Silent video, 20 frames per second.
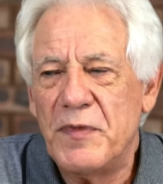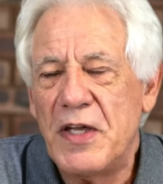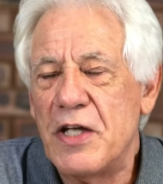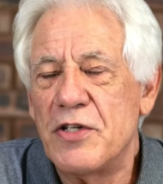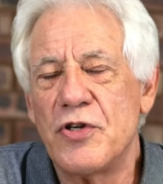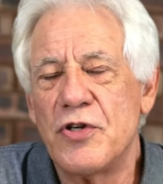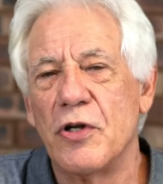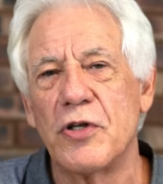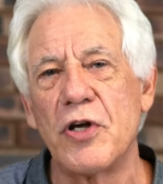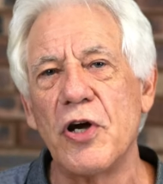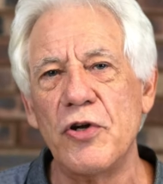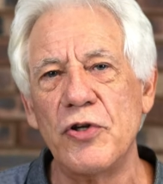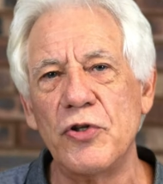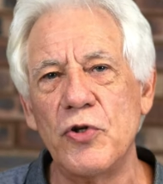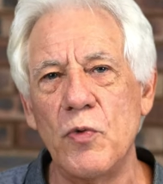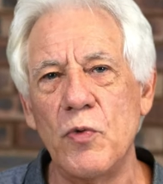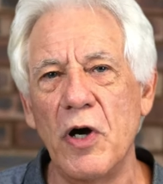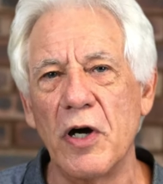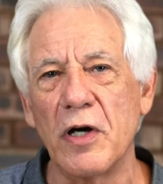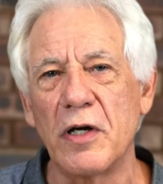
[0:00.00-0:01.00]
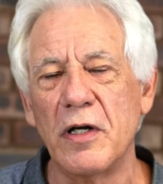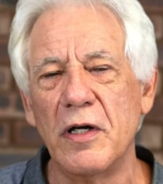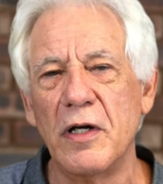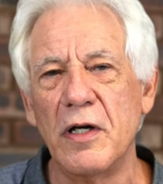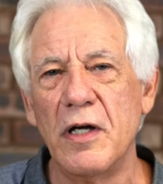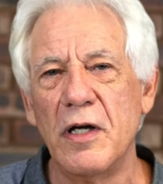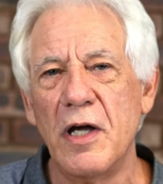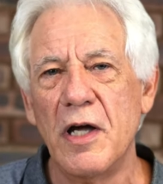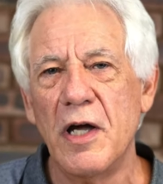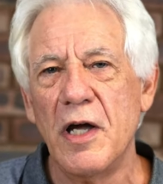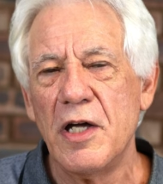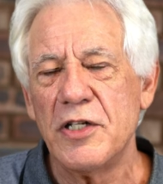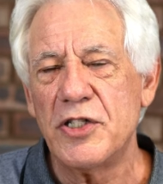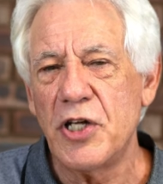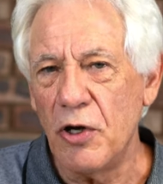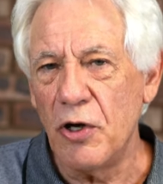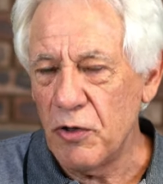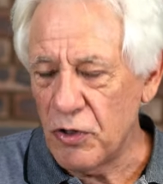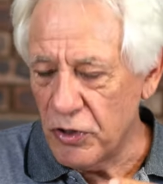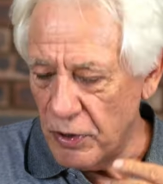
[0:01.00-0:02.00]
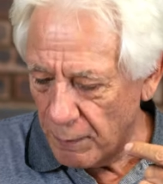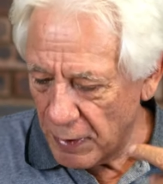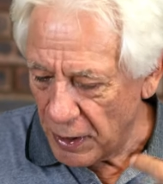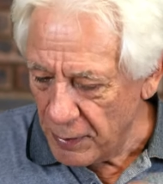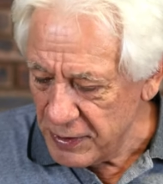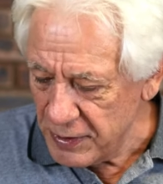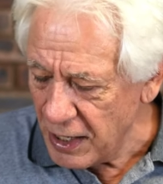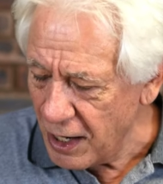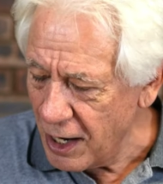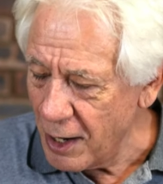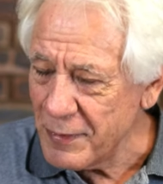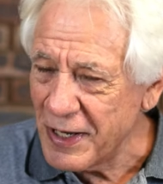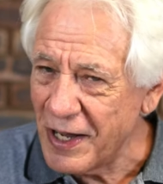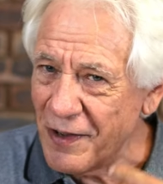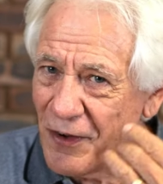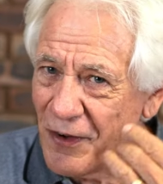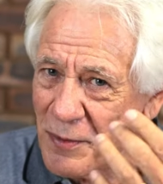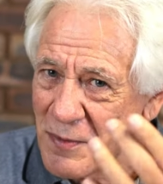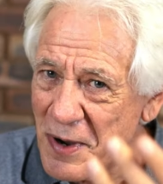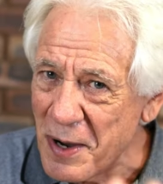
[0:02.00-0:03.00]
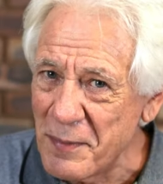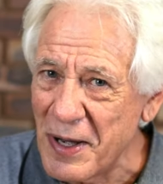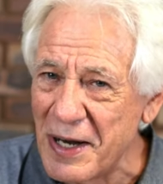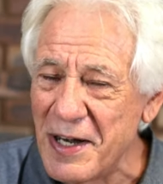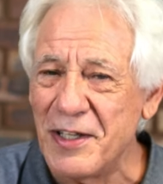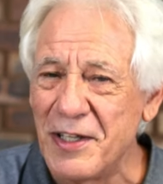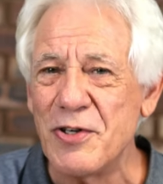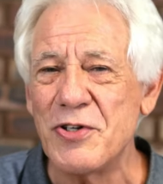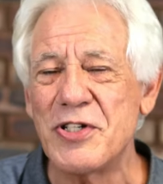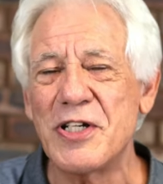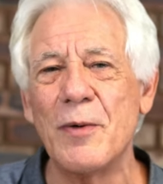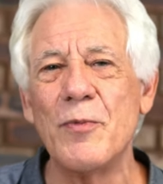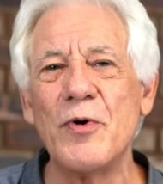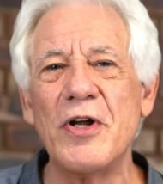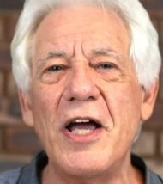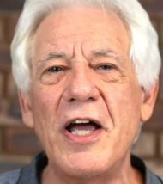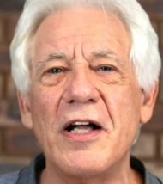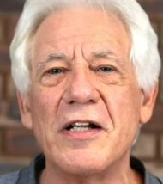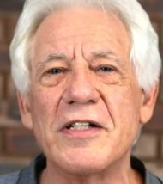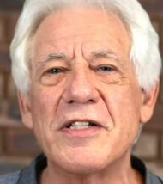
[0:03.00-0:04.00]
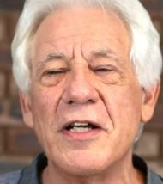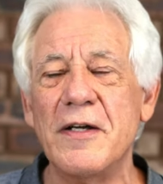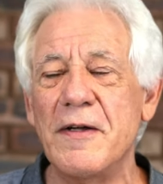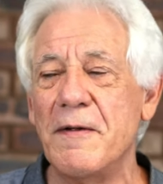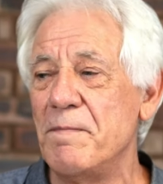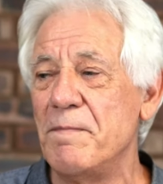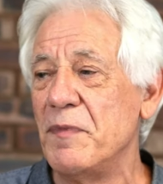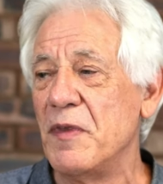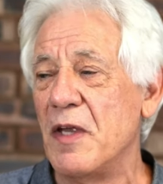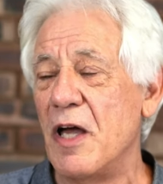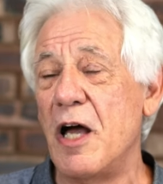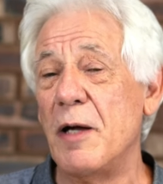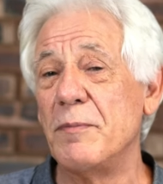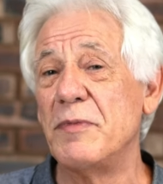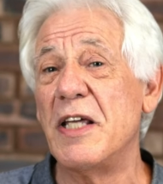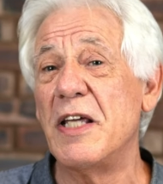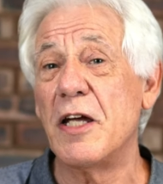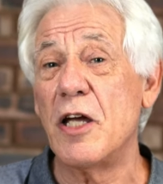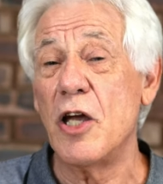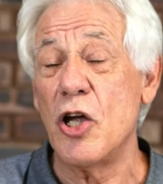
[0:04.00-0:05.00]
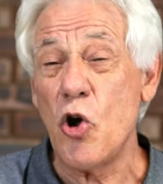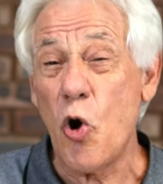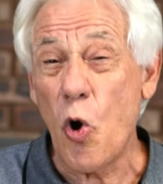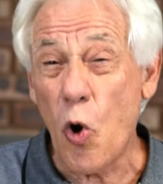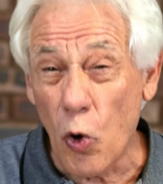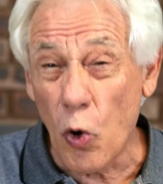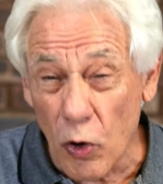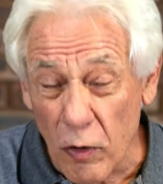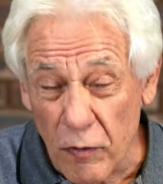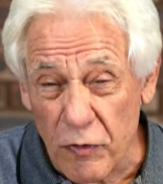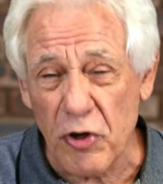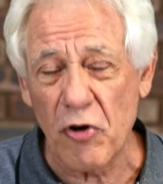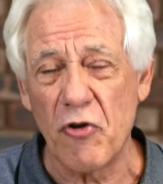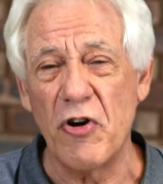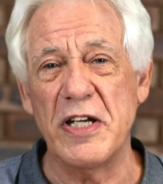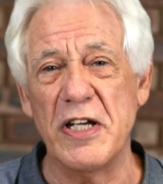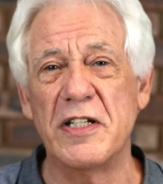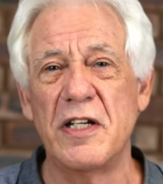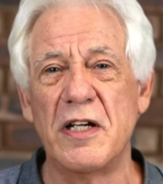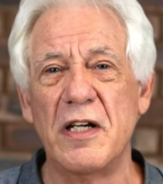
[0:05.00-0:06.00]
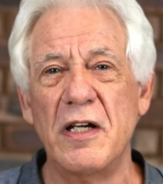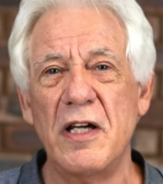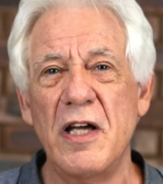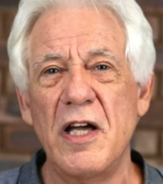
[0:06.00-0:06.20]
it's not going to work. So the moment that I'm giving my money to someone else, I'm taking all of the risk.